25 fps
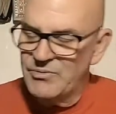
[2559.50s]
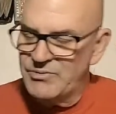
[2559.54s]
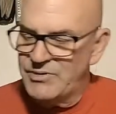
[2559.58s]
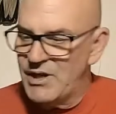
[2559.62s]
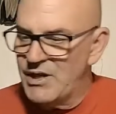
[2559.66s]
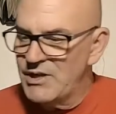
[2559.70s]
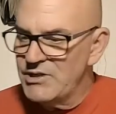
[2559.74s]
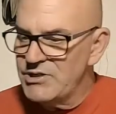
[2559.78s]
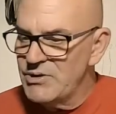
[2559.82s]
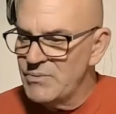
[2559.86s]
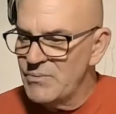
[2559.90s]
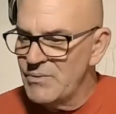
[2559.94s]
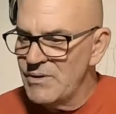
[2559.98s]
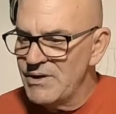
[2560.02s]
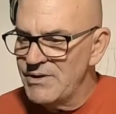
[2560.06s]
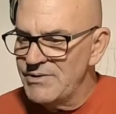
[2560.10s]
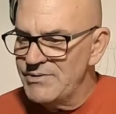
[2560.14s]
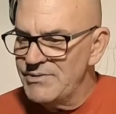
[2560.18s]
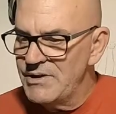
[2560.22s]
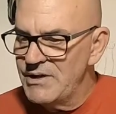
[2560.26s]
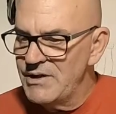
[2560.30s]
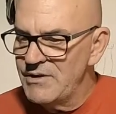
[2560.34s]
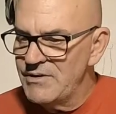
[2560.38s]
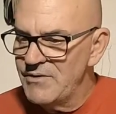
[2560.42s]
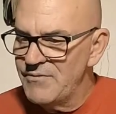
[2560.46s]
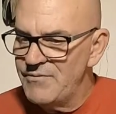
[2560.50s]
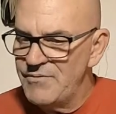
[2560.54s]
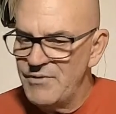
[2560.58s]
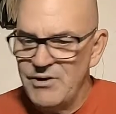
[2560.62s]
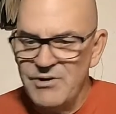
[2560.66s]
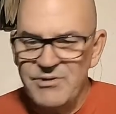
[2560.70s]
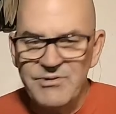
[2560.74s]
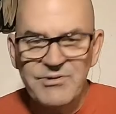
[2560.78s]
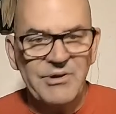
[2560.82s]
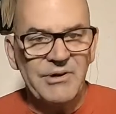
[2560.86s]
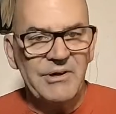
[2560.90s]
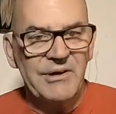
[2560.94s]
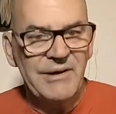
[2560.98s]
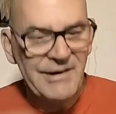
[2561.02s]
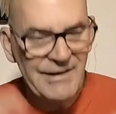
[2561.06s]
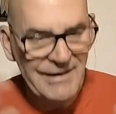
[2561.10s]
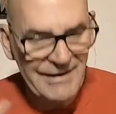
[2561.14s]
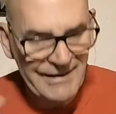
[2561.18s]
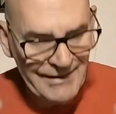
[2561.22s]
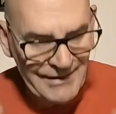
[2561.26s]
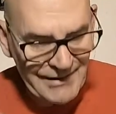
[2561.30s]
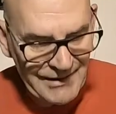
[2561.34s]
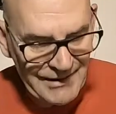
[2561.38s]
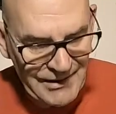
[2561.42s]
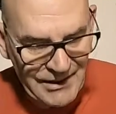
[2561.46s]
Things you want to see in the future?
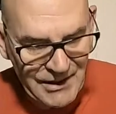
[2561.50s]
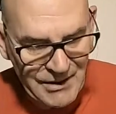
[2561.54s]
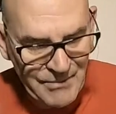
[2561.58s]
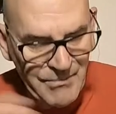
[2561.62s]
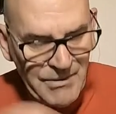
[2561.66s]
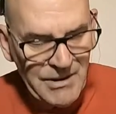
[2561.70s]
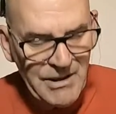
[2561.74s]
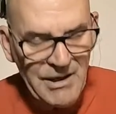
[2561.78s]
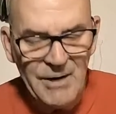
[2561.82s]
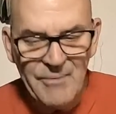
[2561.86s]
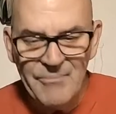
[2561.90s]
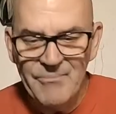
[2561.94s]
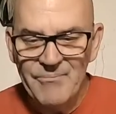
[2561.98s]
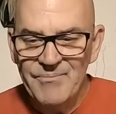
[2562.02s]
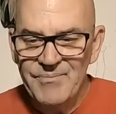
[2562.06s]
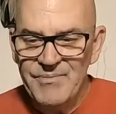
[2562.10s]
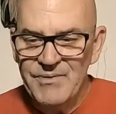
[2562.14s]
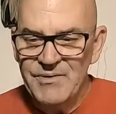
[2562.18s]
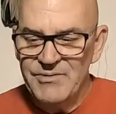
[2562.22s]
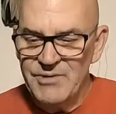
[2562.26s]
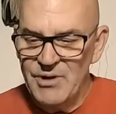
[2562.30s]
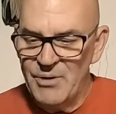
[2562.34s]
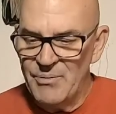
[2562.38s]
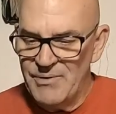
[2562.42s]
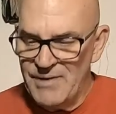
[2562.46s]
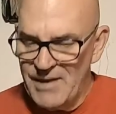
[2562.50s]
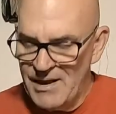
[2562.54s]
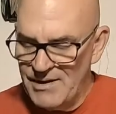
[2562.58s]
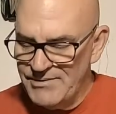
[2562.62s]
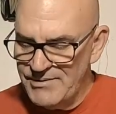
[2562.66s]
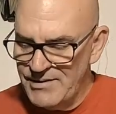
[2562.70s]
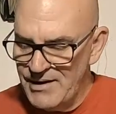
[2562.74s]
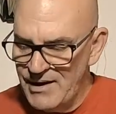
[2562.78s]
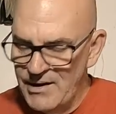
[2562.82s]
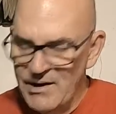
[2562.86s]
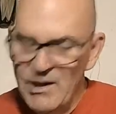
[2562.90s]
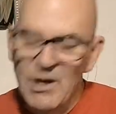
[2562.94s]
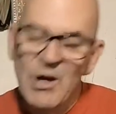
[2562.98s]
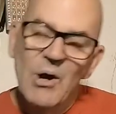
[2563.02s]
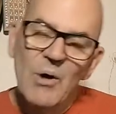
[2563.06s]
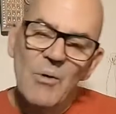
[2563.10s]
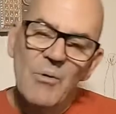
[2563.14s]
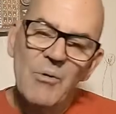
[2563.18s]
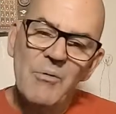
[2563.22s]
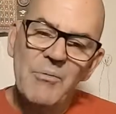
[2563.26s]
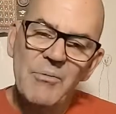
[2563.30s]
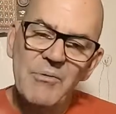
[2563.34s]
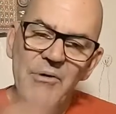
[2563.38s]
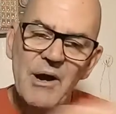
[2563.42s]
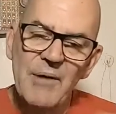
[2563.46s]
Hit me up. So with that said,
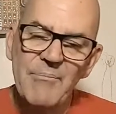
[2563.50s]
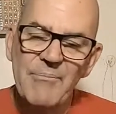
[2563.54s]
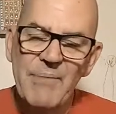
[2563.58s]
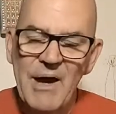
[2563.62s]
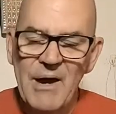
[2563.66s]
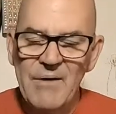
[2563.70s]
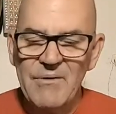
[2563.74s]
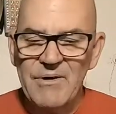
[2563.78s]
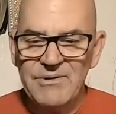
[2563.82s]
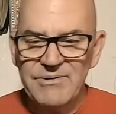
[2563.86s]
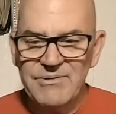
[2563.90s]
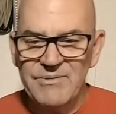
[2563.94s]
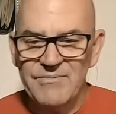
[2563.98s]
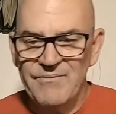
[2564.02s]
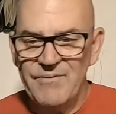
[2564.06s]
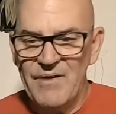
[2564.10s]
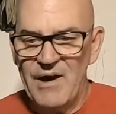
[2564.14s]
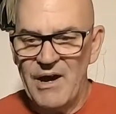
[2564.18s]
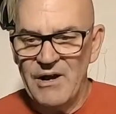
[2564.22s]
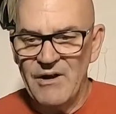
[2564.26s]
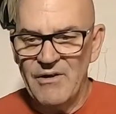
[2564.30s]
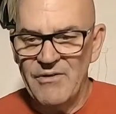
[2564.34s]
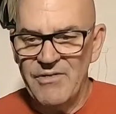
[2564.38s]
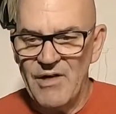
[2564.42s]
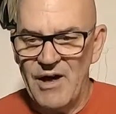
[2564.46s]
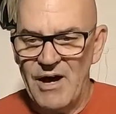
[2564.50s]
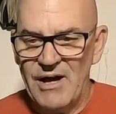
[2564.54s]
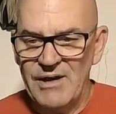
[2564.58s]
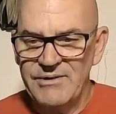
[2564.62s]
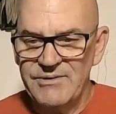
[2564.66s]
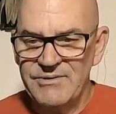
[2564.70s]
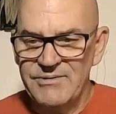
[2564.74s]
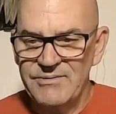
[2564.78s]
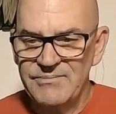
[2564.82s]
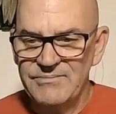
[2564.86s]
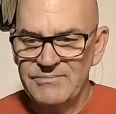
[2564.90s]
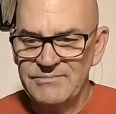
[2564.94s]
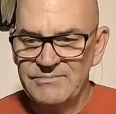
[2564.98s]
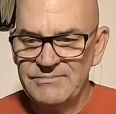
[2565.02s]
we'll be right back with some final thoughts.